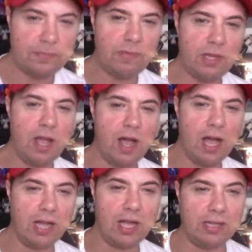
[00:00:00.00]

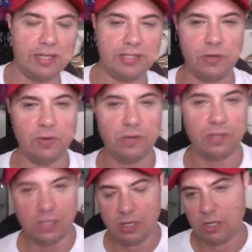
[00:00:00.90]
I'd like to know.
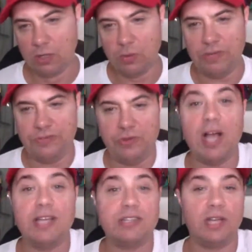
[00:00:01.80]
Well, if you
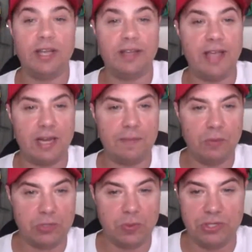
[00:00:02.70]
guys all like anime,
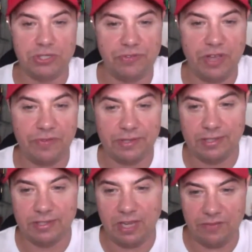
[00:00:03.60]
which one's your favorite?
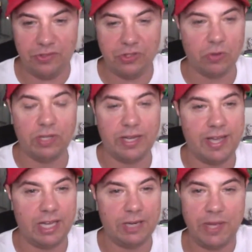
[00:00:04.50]
And if you don't like
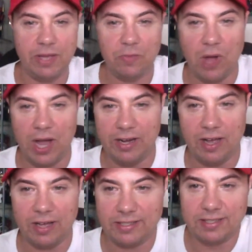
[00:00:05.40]
anime, why
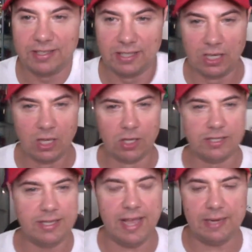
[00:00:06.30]
not?
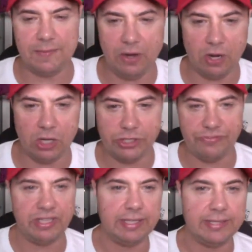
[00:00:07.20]
Did anime hurt your
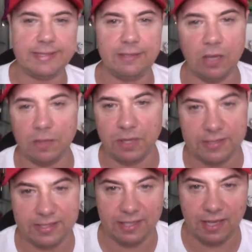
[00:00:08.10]
feelings? No,
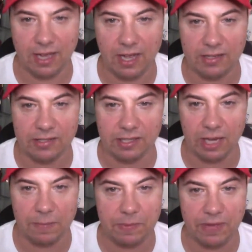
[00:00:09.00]
honestly, a lot of
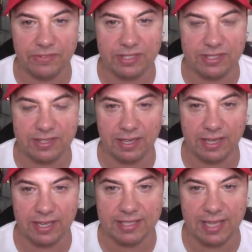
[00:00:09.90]
people have this thing
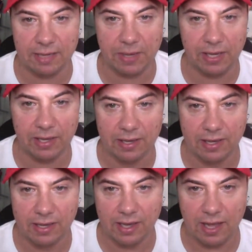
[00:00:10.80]
against anime,
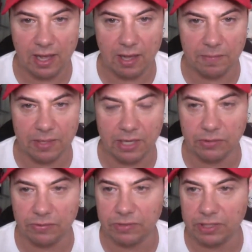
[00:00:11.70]
and I
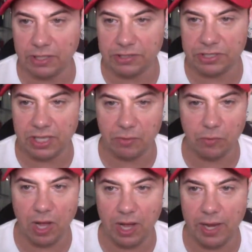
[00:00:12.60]
don't really understand why.